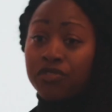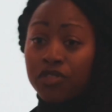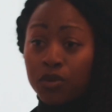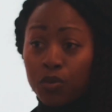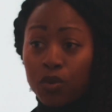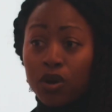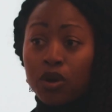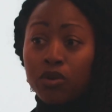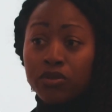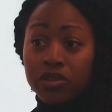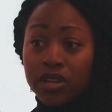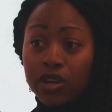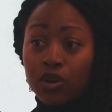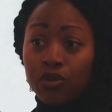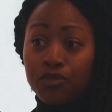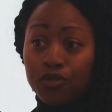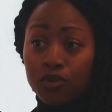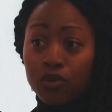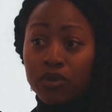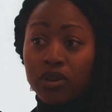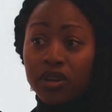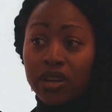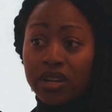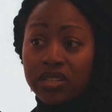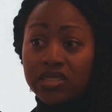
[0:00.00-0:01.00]
of the World Health
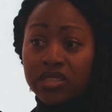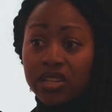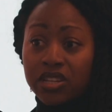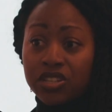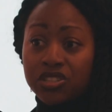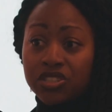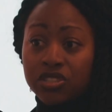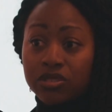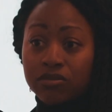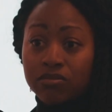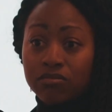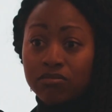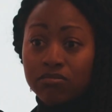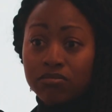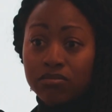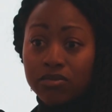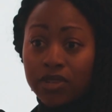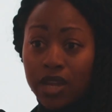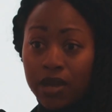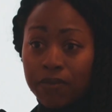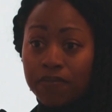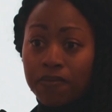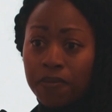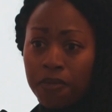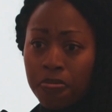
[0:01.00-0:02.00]
Organization.
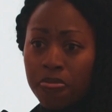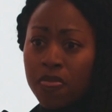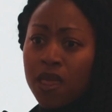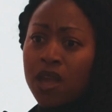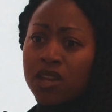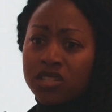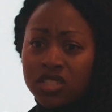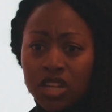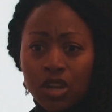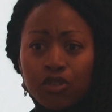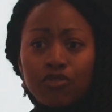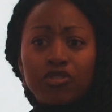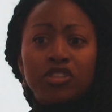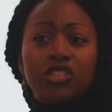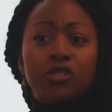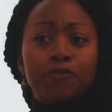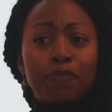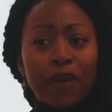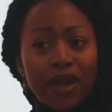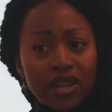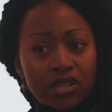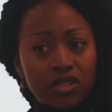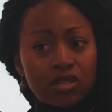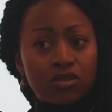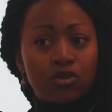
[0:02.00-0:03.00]
Yeah? So
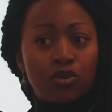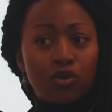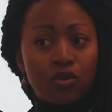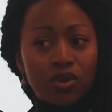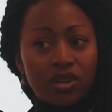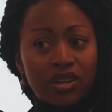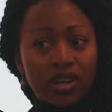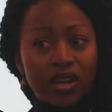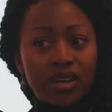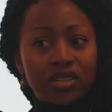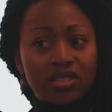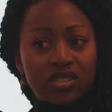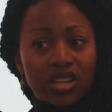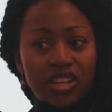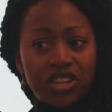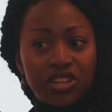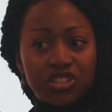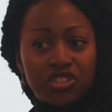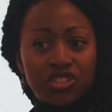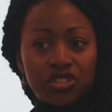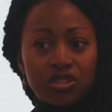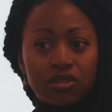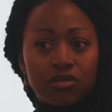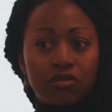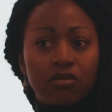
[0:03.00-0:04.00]
respected
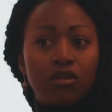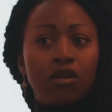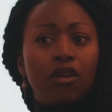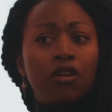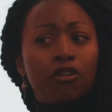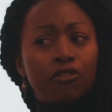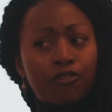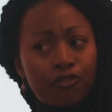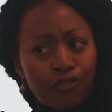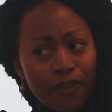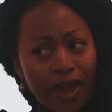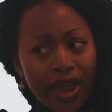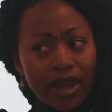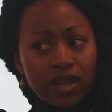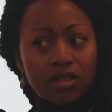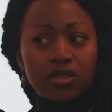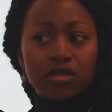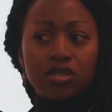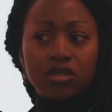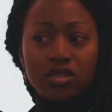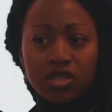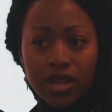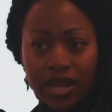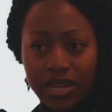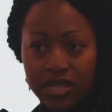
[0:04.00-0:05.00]
organization, fact,
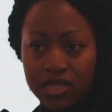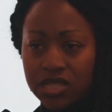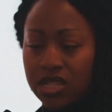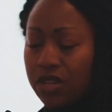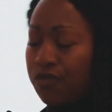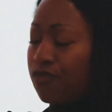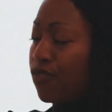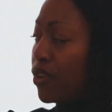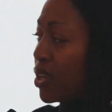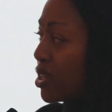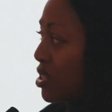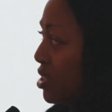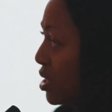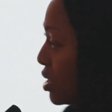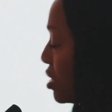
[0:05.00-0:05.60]
scientific,